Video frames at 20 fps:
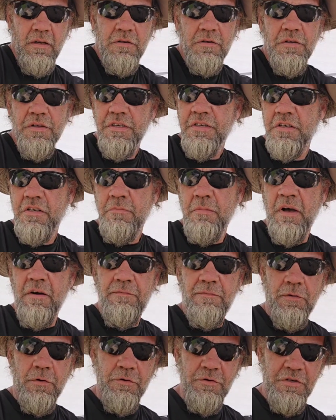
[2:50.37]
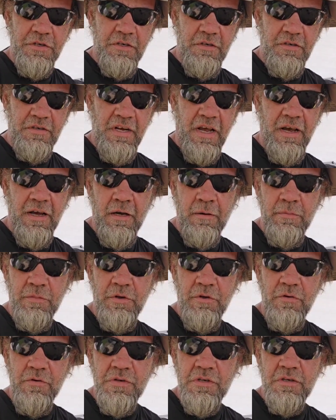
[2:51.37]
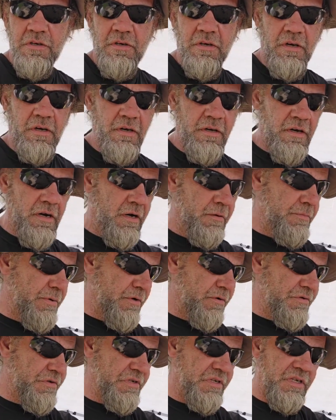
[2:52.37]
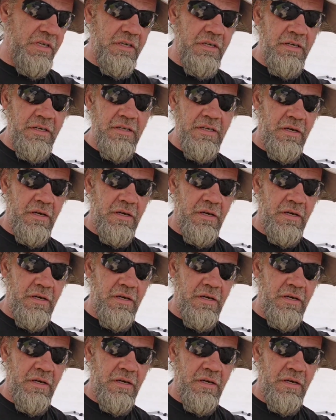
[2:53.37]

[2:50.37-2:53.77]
So this is my first time using uh, compost tea.